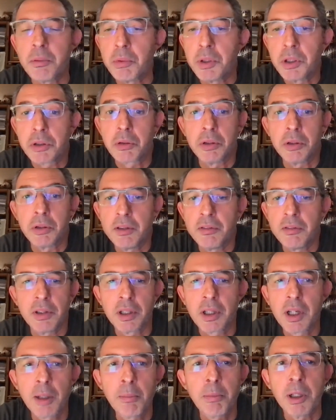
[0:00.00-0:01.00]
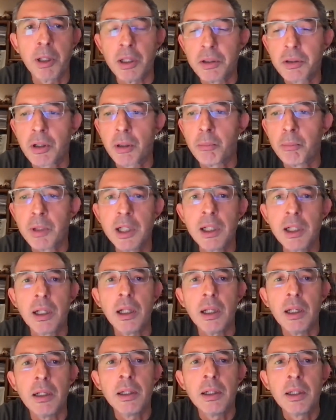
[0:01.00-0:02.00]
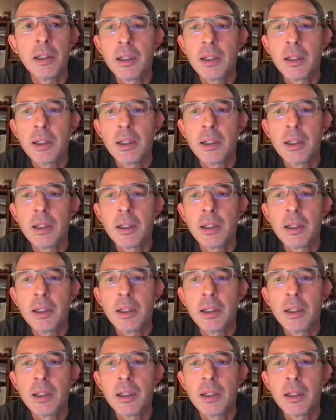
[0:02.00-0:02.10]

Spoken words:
which could even cripple it completely.